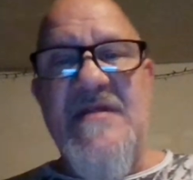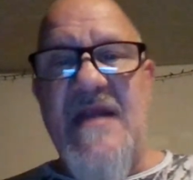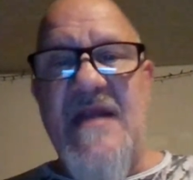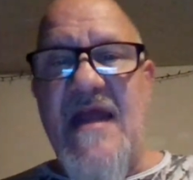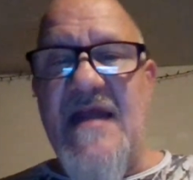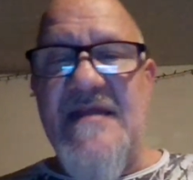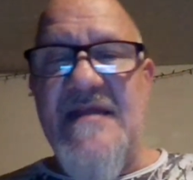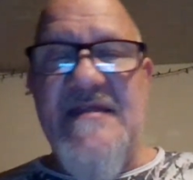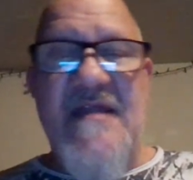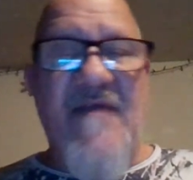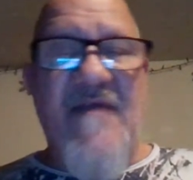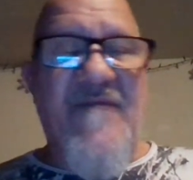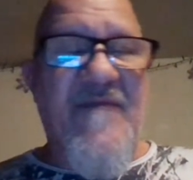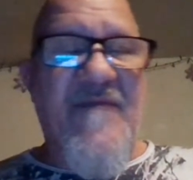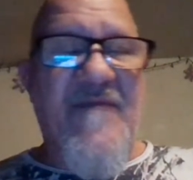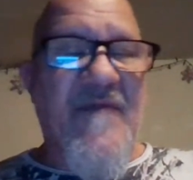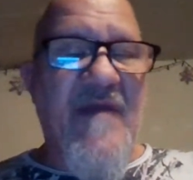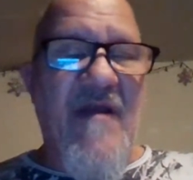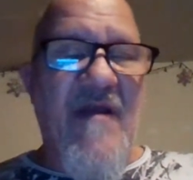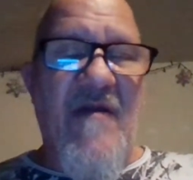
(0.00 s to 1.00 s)
There's a lot of
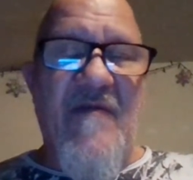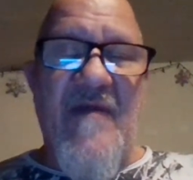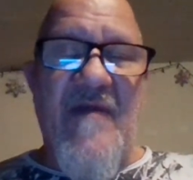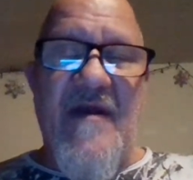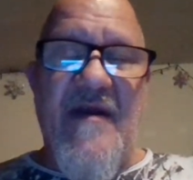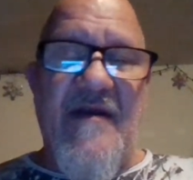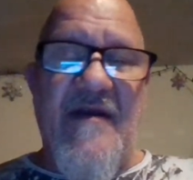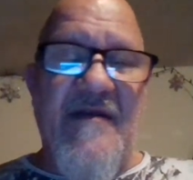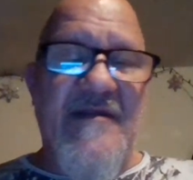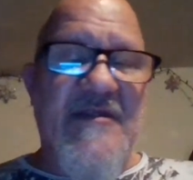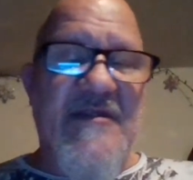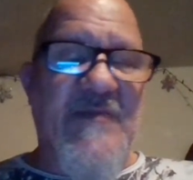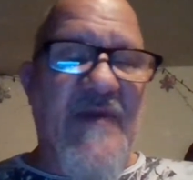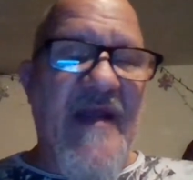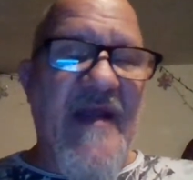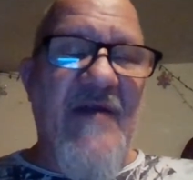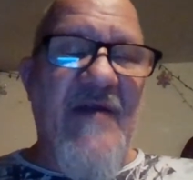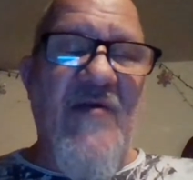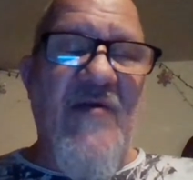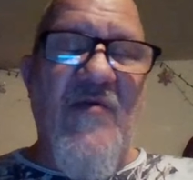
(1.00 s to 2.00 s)
stuff there that will
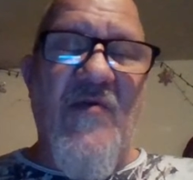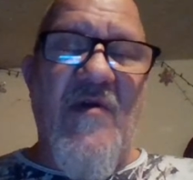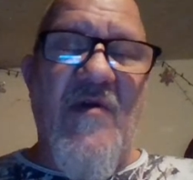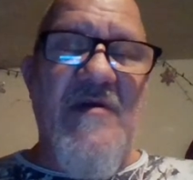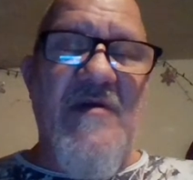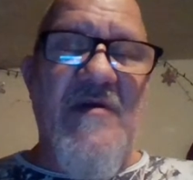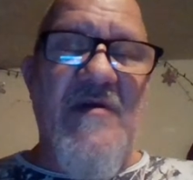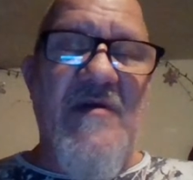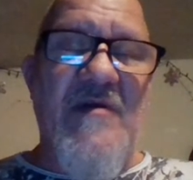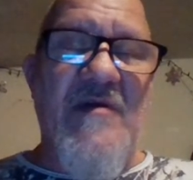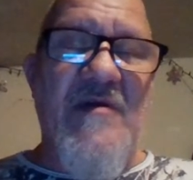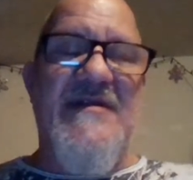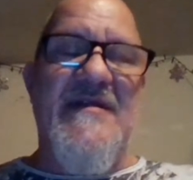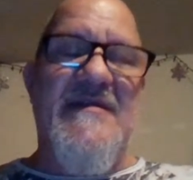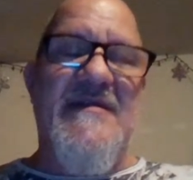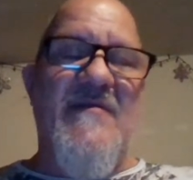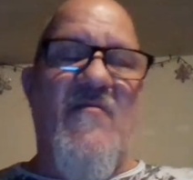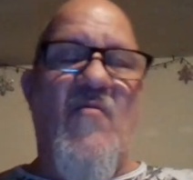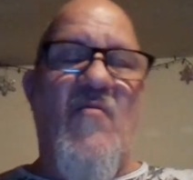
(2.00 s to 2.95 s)
explain who Rosa is.